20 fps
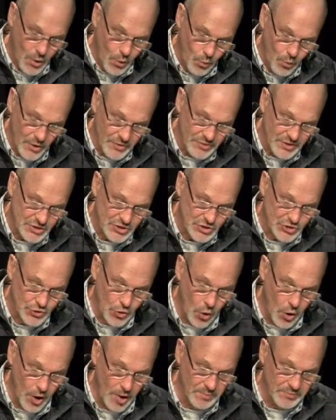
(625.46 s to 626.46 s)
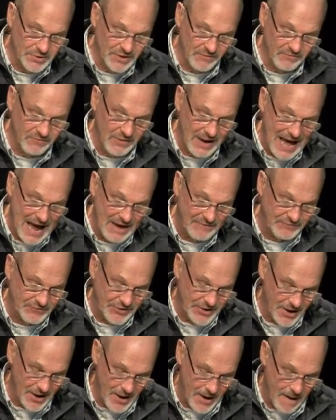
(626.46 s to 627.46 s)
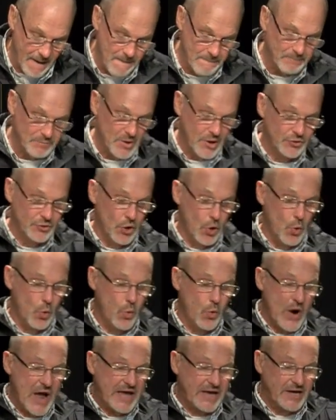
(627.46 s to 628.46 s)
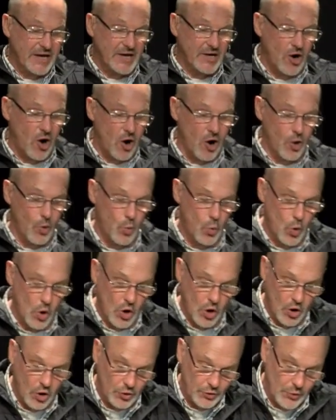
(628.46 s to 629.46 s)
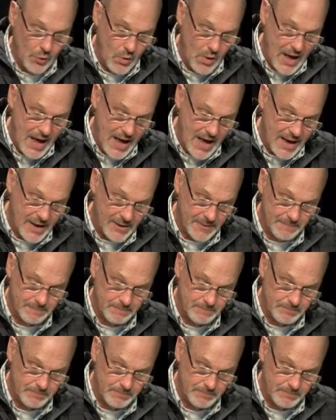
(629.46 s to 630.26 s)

When the storms of life come, the wicked are whirled away,